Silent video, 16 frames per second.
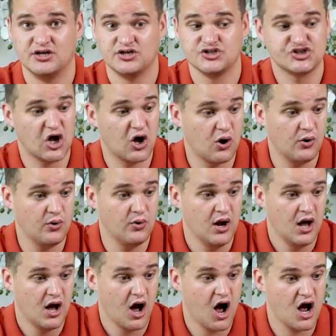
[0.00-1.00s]

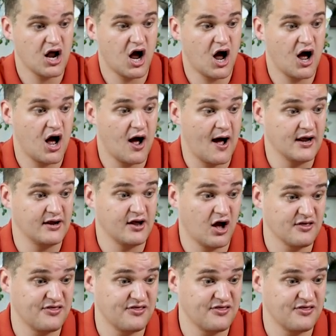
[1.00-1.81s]
So I, I,